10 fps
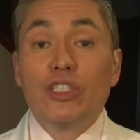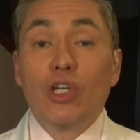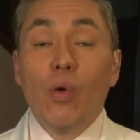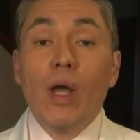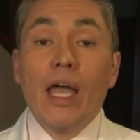
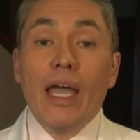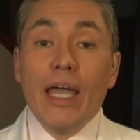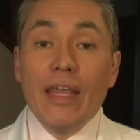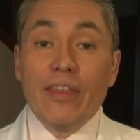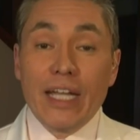so
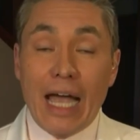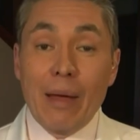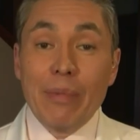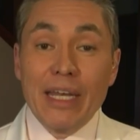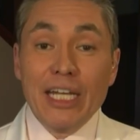the
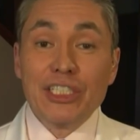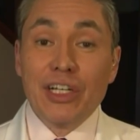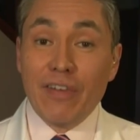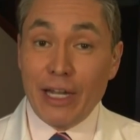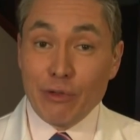combination
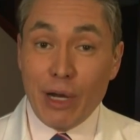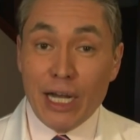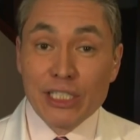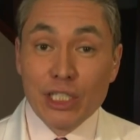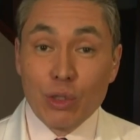of
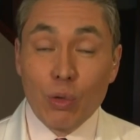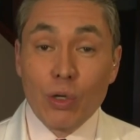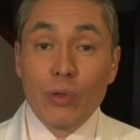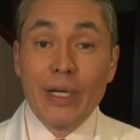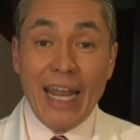
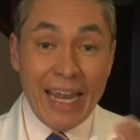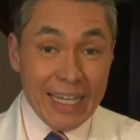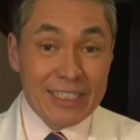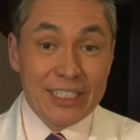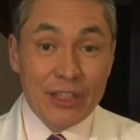hydroxychloroquine
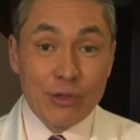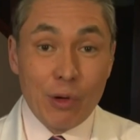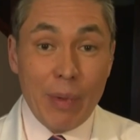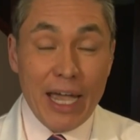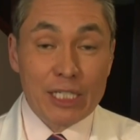and
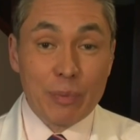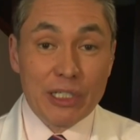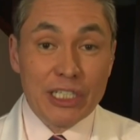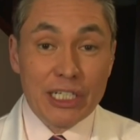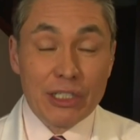zithromax
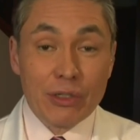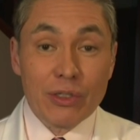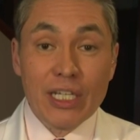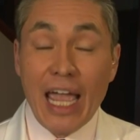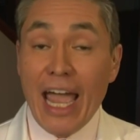
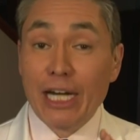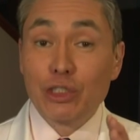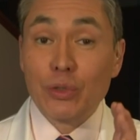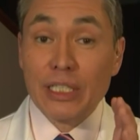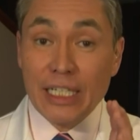particularly
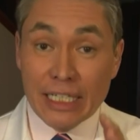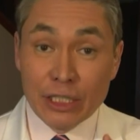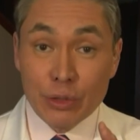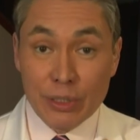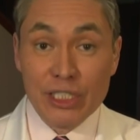actually
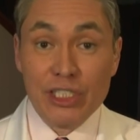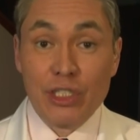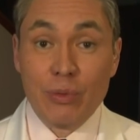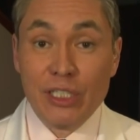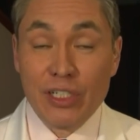increases the
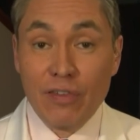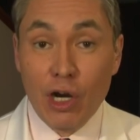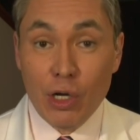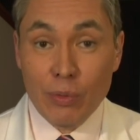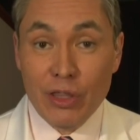risk of a
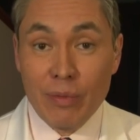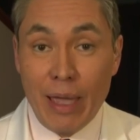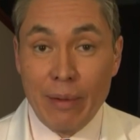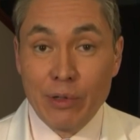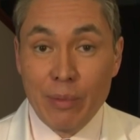heart rhythm
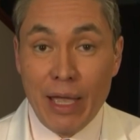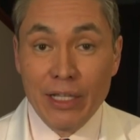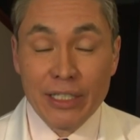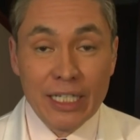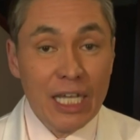
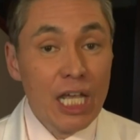abnormality.